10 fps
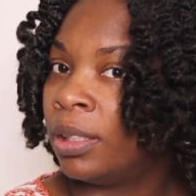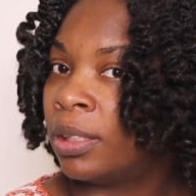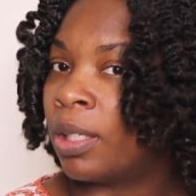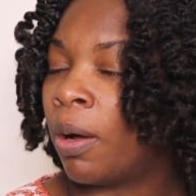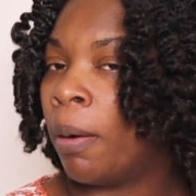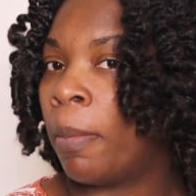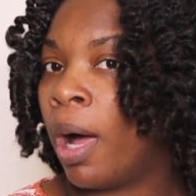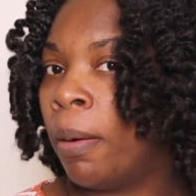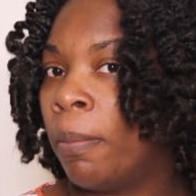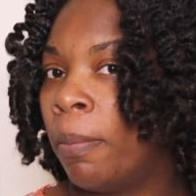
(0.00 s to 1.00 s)
So
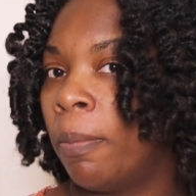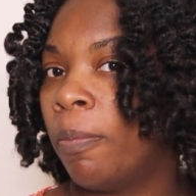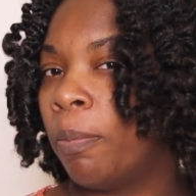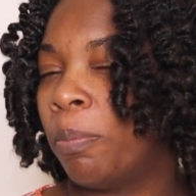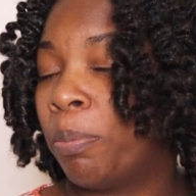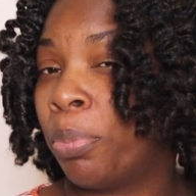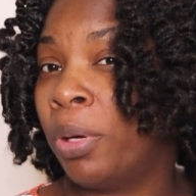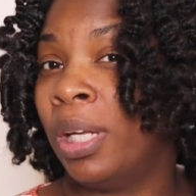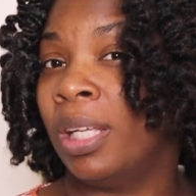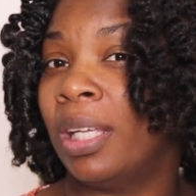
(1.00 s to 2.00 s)
I'm
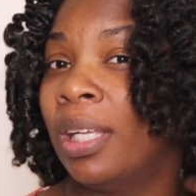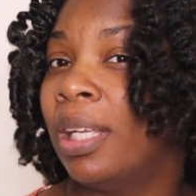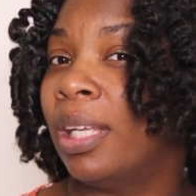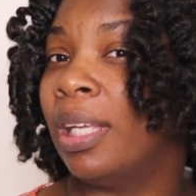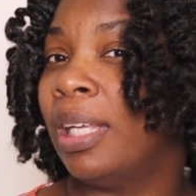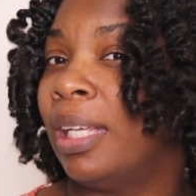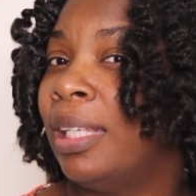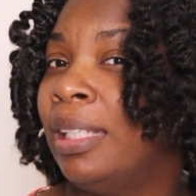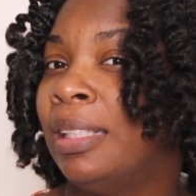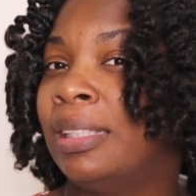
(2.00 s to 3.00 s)
pretty
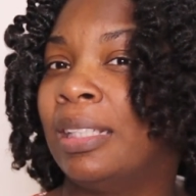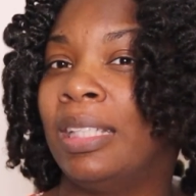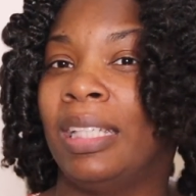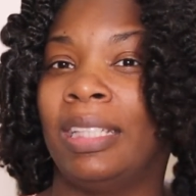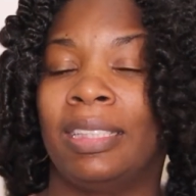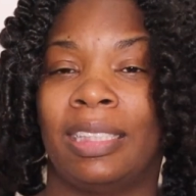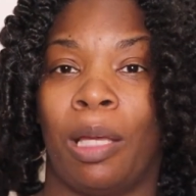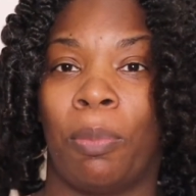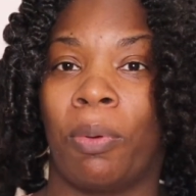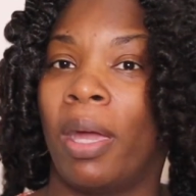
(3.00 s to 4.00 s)
easily
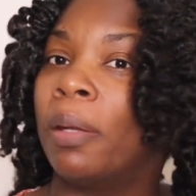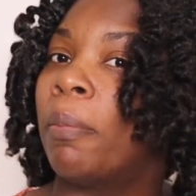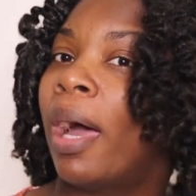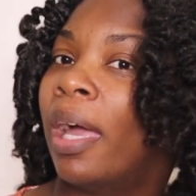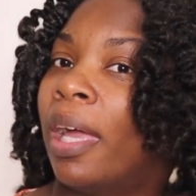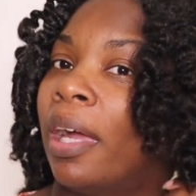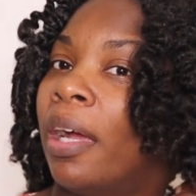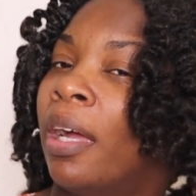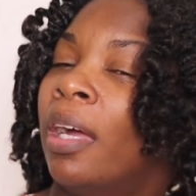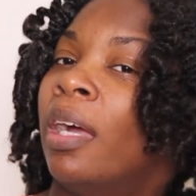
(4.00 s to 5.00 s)
separating my
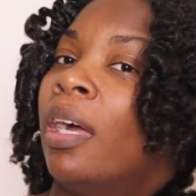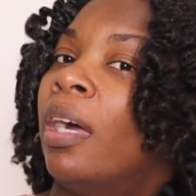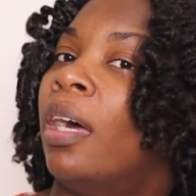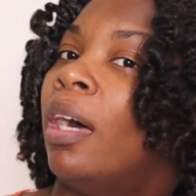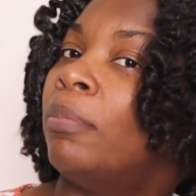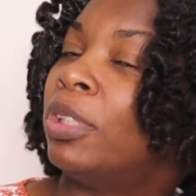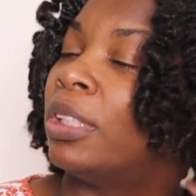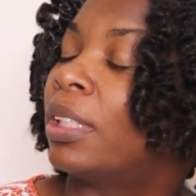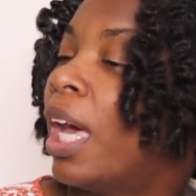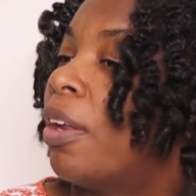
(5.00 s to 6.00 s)
hair. I'm
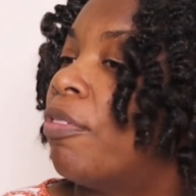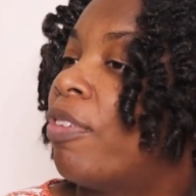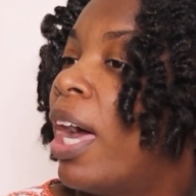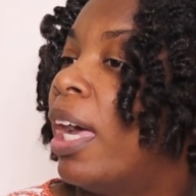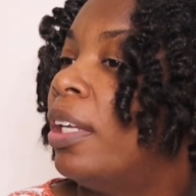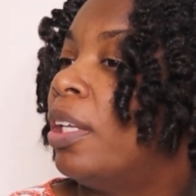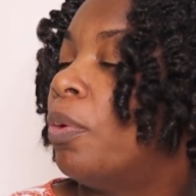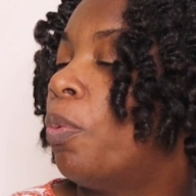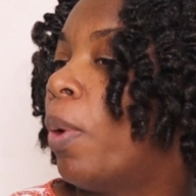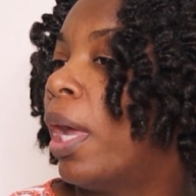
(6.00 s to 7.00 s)
just kind of
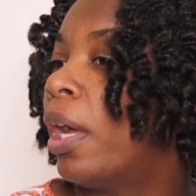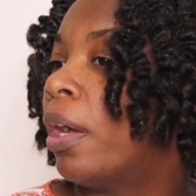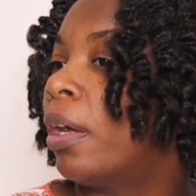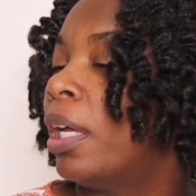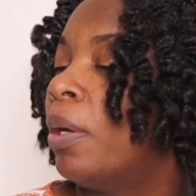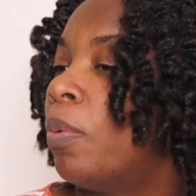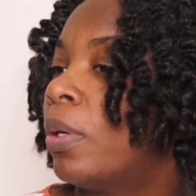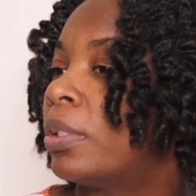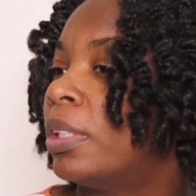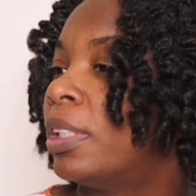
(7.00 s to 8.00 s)
finding where it
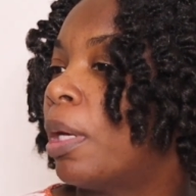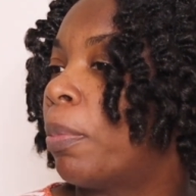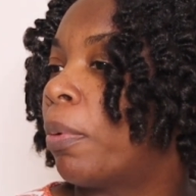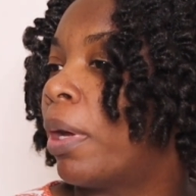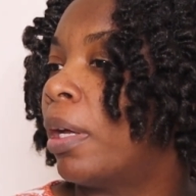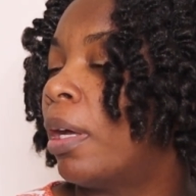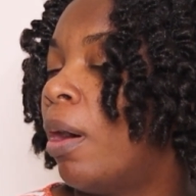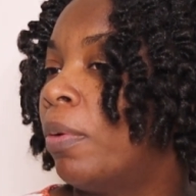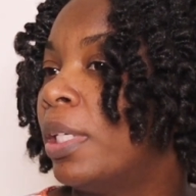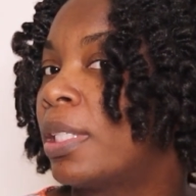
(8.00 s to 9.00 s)
wants to separate
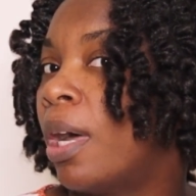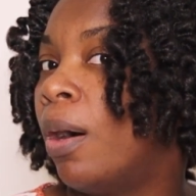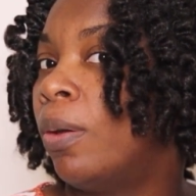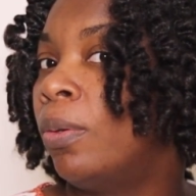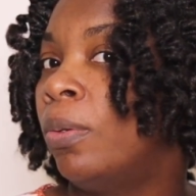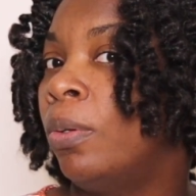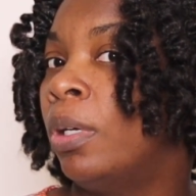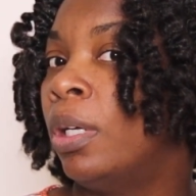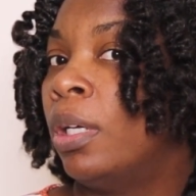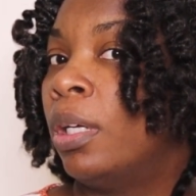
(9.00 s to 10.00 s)
on its
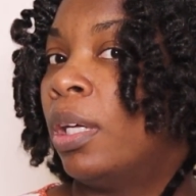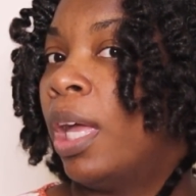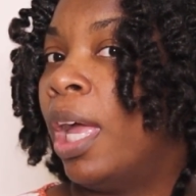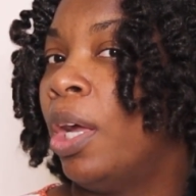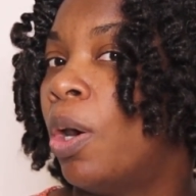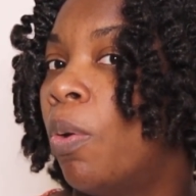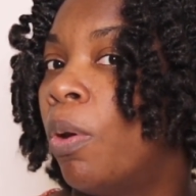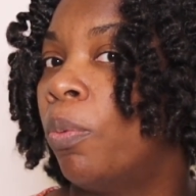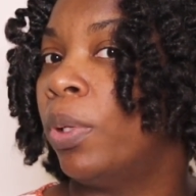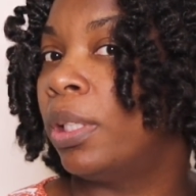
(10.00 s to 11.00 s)
own and
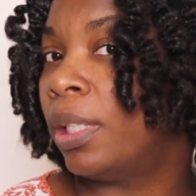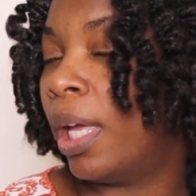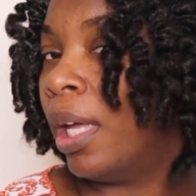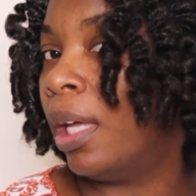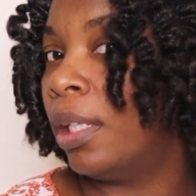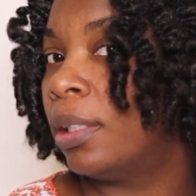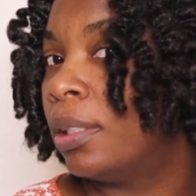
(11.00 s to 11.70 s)
going with that.